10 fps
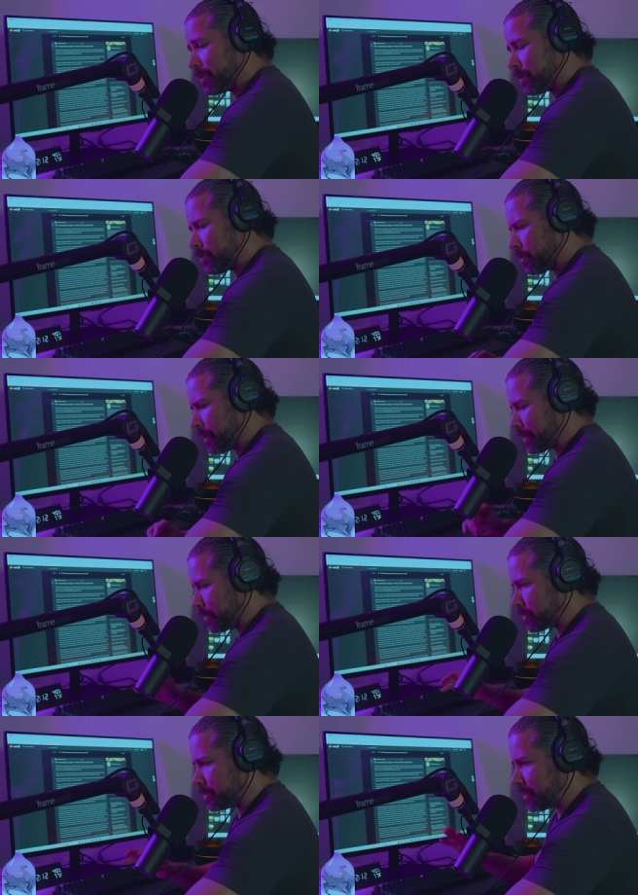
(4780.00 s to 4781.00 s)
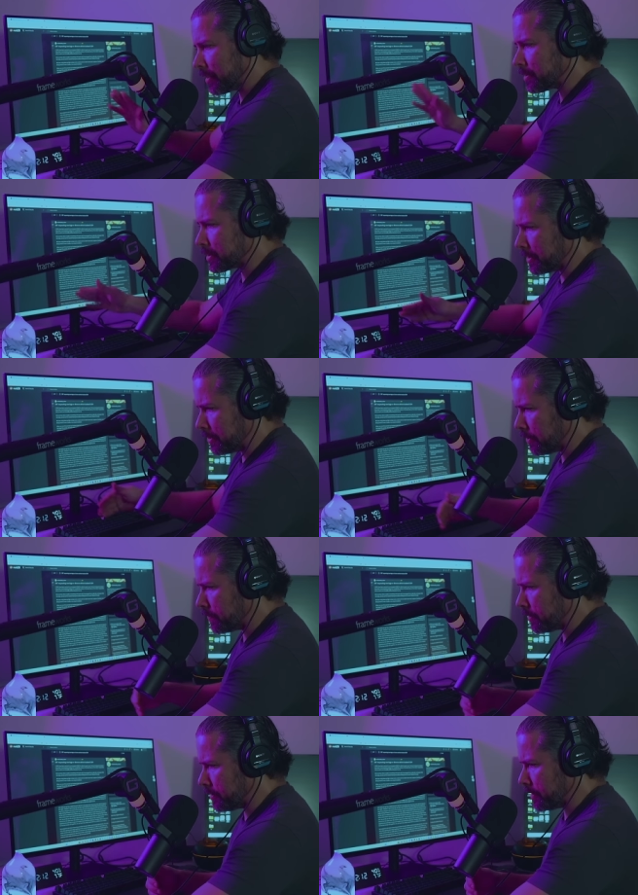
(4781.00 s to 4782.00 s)
or not guilt, jealousy
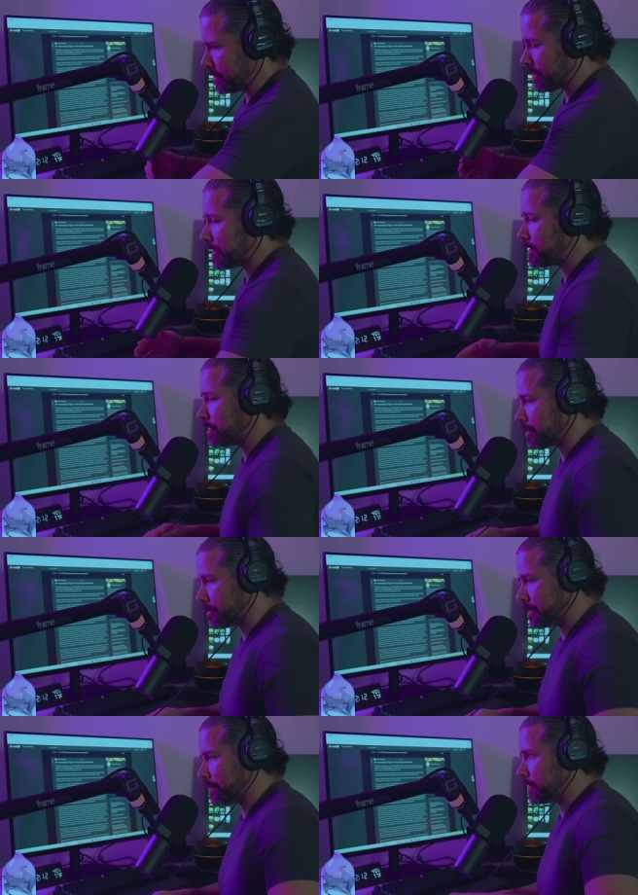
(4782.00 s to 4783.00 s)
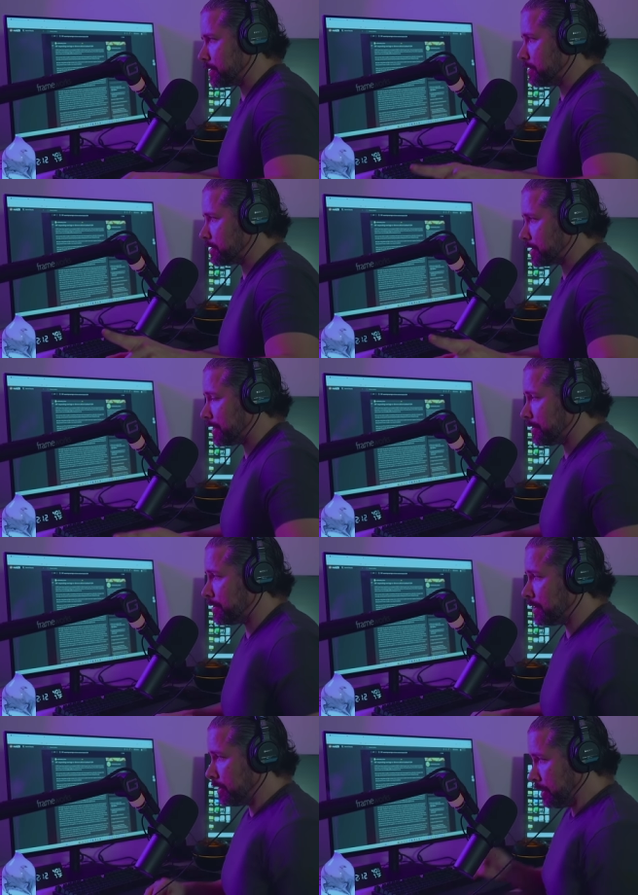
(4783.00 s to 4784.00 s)
over the attention that you're giving to your son.
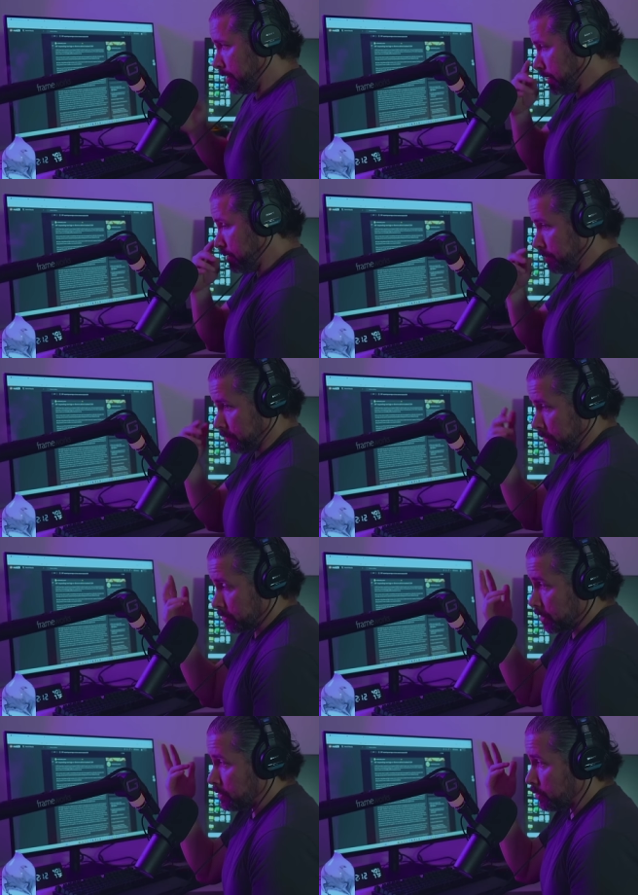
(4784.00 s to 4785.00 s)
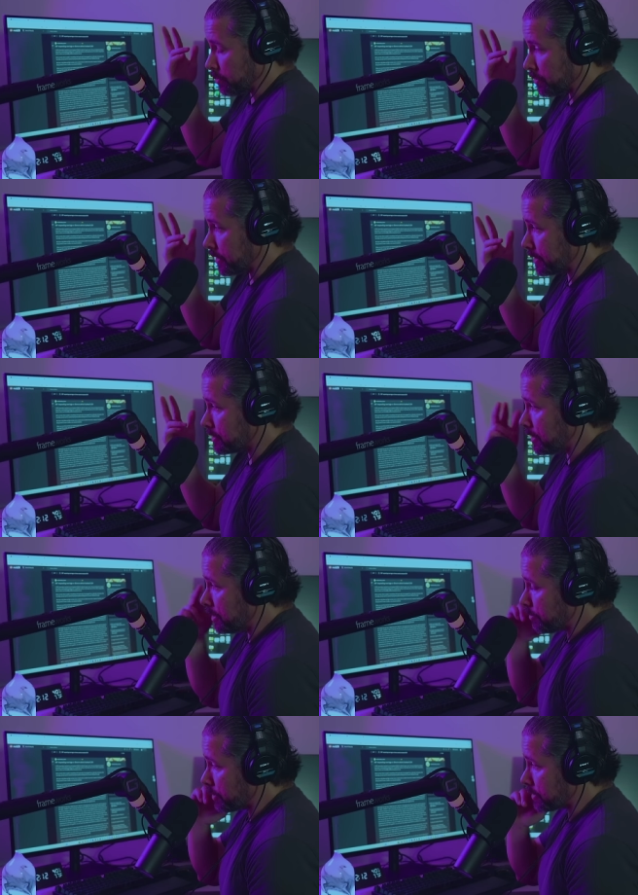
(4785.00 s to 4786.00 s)
Those are normal things.
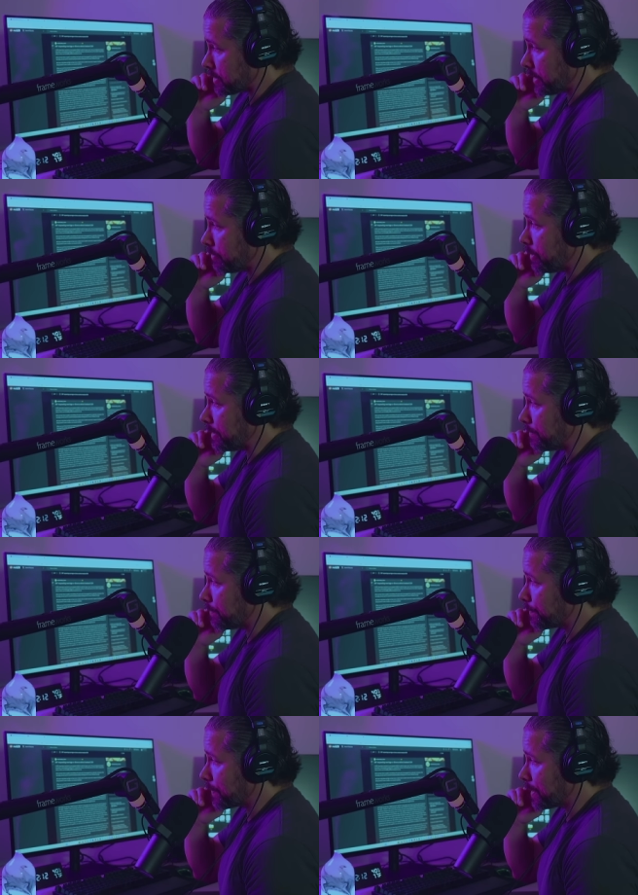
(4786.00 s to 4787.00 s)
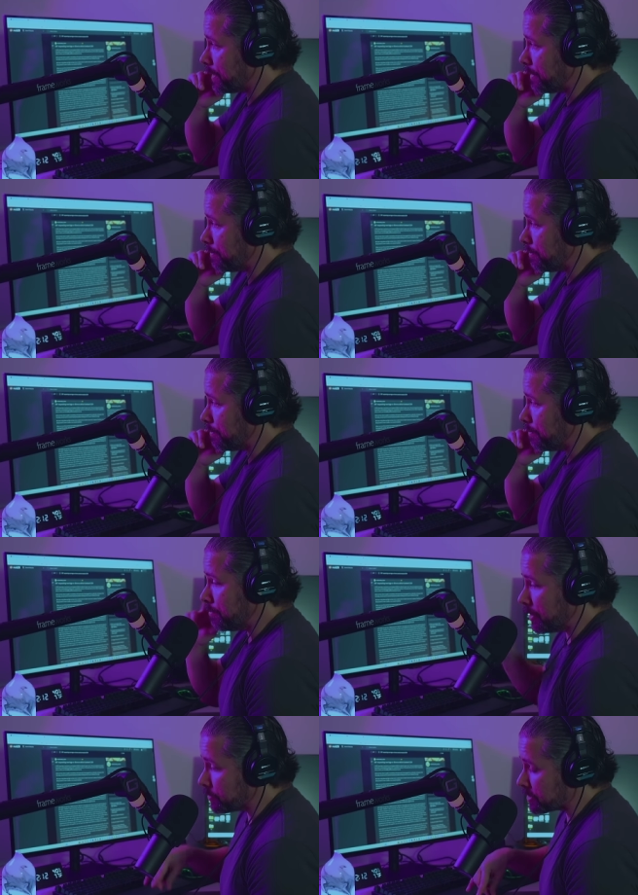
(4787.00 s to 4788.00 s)
But I'll tell you what,
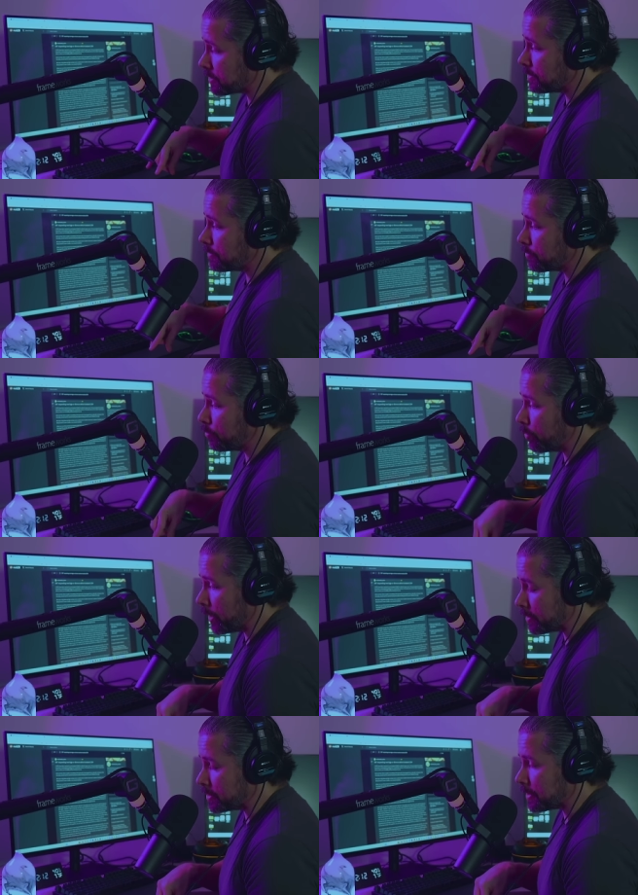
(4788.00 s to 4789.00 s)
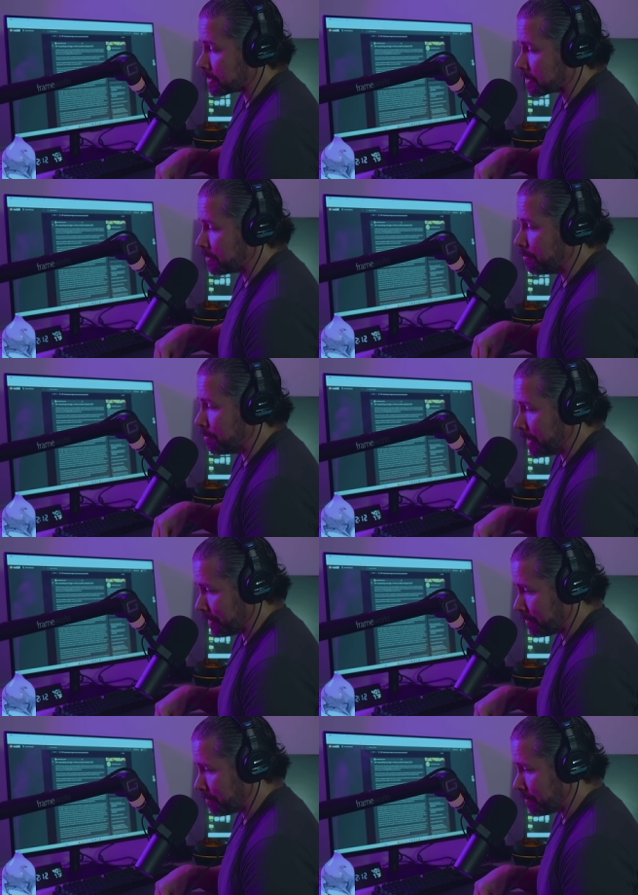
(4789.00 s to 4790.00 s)
most well adjusted
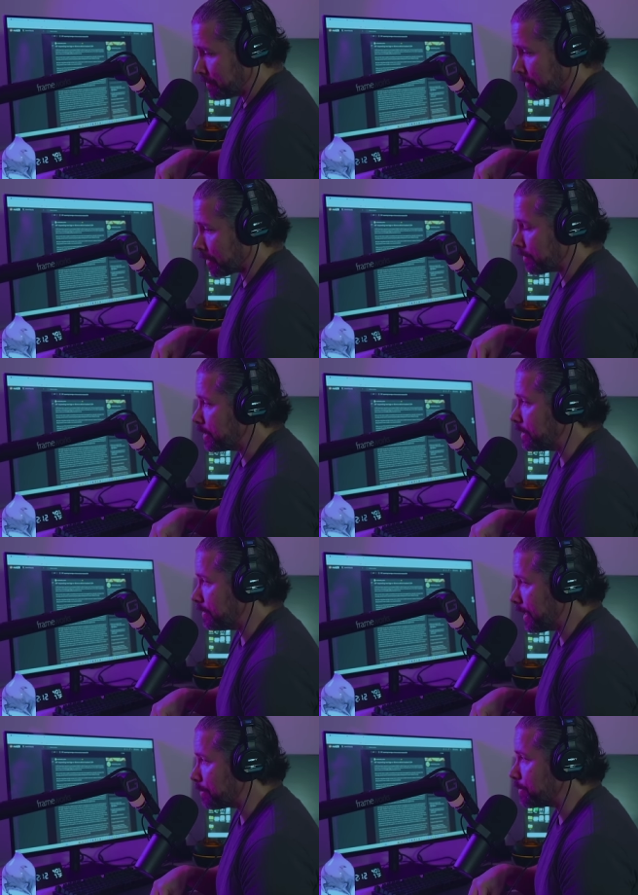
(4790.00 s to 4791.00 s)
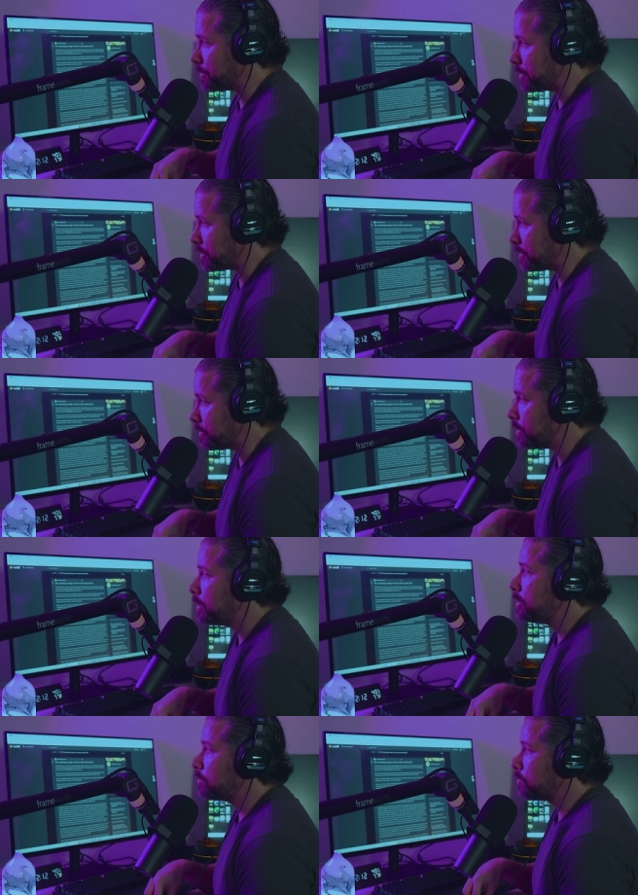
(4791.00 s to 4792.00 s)
men that are in that position
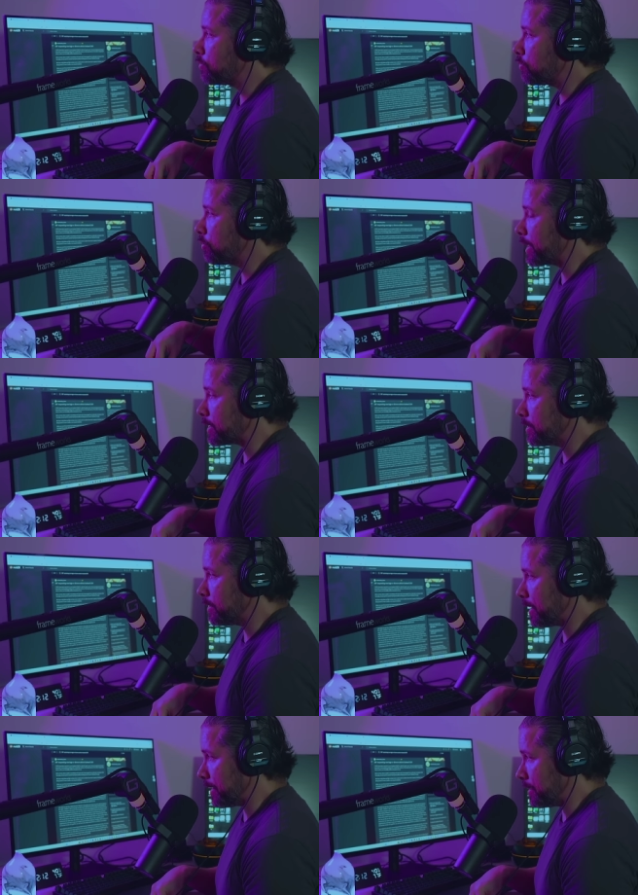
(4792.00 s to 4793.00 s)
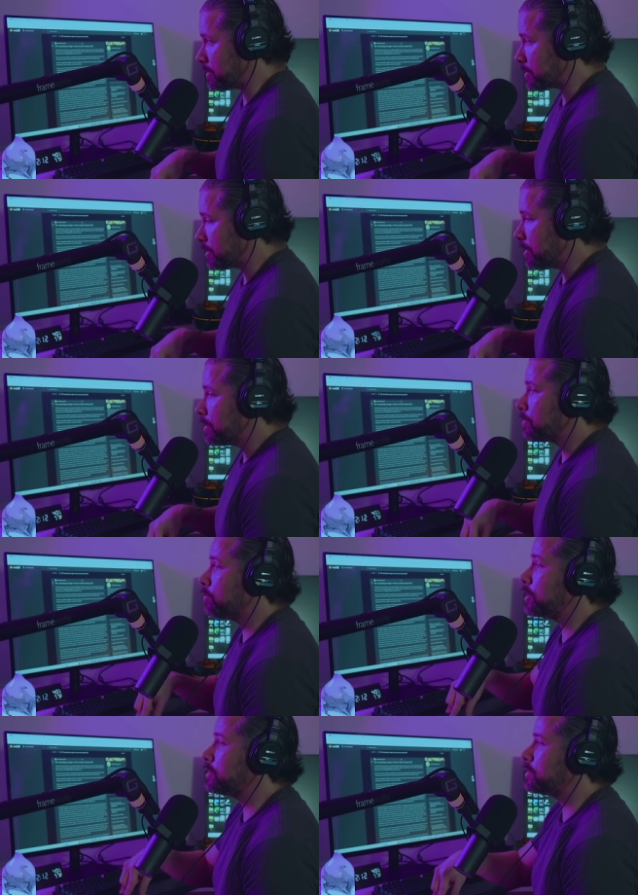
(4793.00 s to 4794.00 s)
recognize
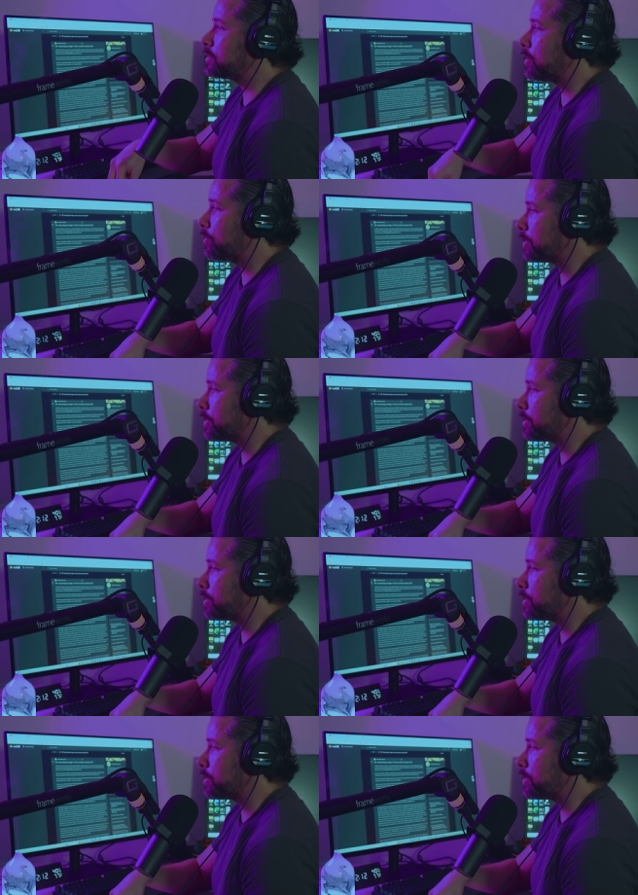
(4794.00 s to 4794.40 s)
what you're going